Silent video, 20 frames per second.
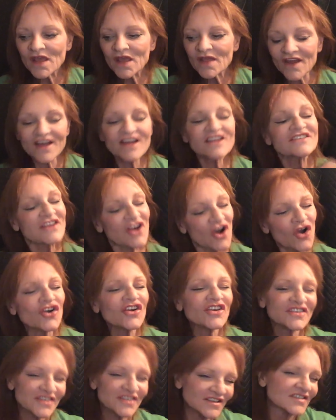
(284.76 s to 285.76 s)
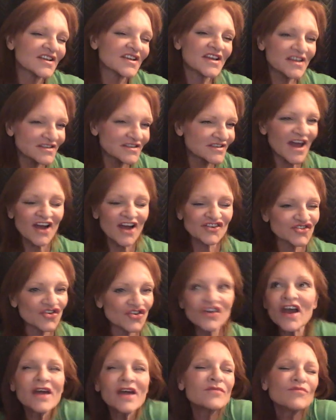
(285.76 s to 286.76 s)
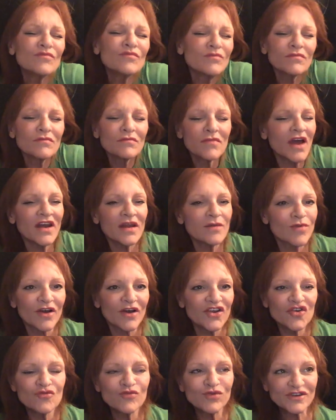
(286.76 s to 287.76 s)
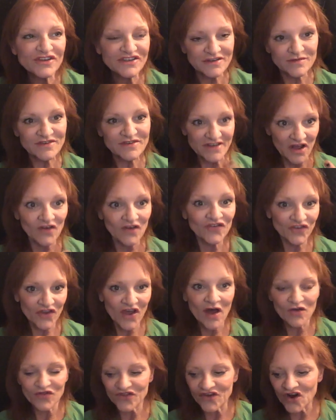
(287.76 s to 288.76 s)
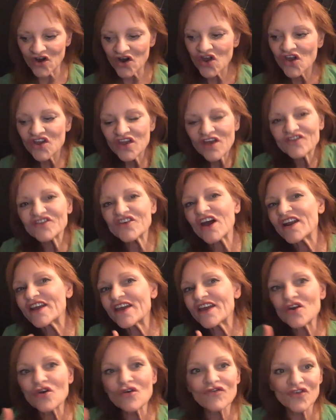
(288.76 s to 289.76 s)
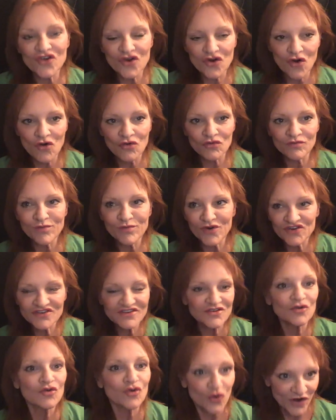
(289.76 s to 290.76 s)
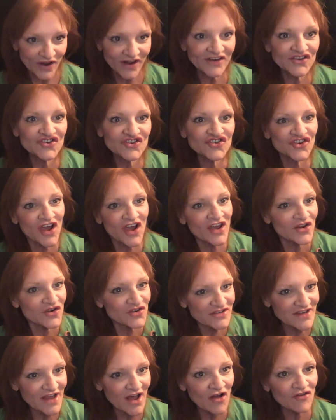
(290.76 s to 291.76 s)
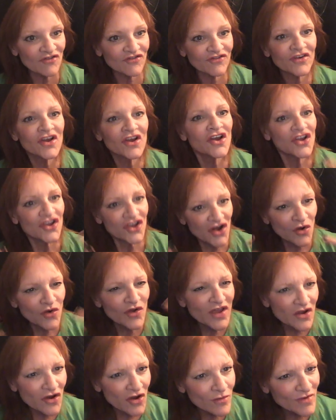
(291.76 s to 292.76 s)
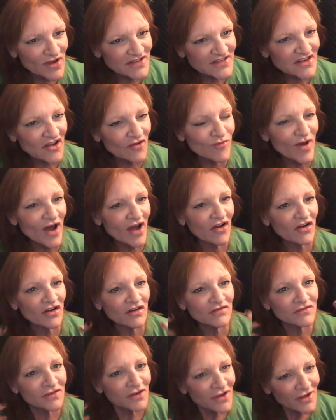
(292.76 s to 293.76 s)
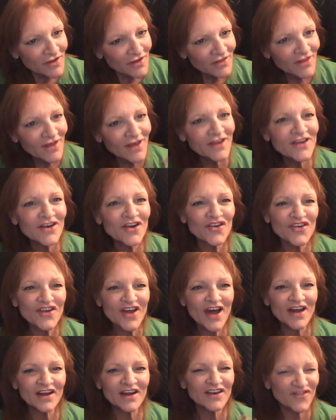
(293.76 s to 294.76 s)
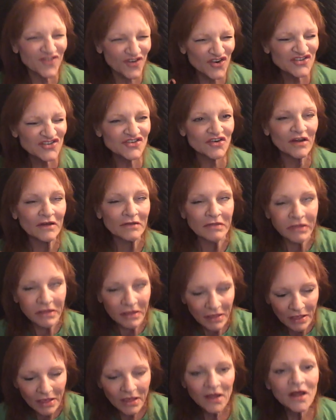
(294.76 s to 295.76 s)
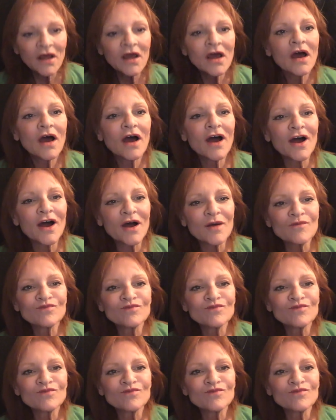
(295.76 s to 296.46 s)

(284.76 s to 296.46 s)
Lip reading: like as an artist, as an actor, and anybody who puts themselves out there, you have to kind of get over your own personal cringe at yourself. Hearing myself back on, you kind of at first are like, "Ugh." um,